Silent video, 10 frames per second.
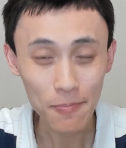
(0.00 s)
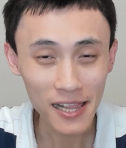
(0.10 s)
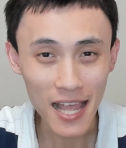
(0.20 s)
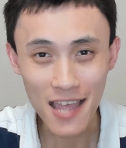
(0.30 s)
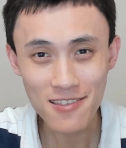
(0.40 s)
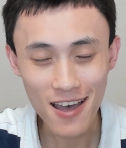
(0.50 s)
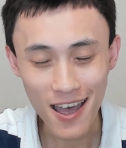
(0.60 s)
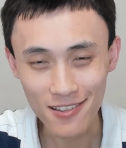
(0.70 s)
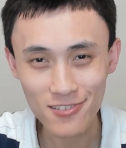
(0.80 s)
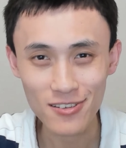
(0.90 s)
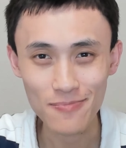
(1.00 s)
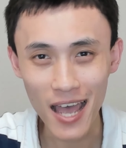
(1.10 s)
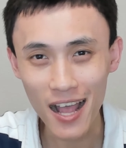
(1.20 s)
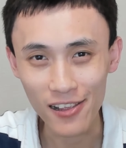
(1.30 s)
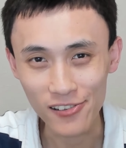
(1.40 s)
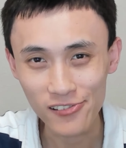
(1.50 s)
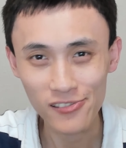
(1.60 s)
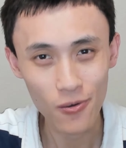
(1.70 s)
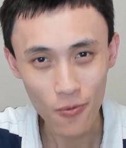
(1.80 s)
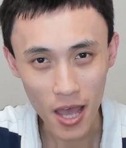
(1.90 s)
plant energy
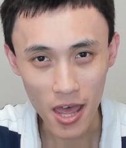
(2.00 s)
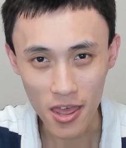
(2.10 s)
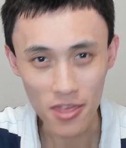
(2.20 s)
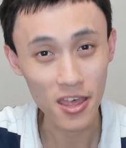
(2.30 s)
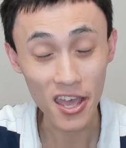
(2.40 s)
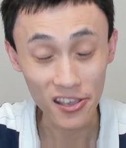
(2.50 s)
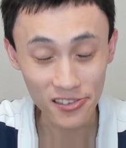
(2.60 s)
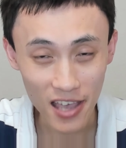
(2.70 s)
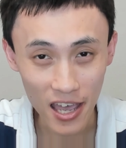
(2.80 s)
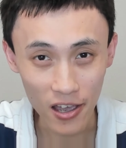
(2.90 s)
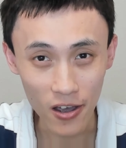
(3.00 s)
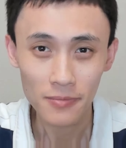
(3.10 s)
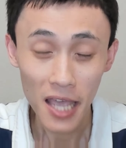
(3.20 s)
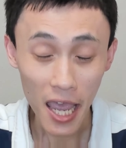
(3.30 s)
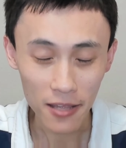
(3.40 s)
balance with Excel,